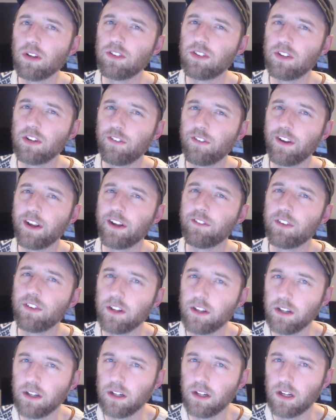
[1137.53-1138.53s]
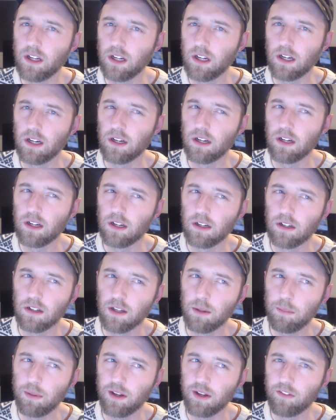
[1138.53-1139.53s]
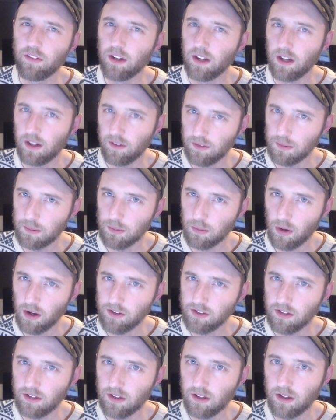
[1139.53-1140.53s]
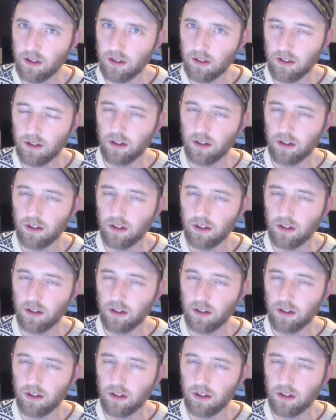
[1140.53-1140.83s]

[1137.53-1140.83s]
so what's your favorite uh, Olympic event? Have you been watching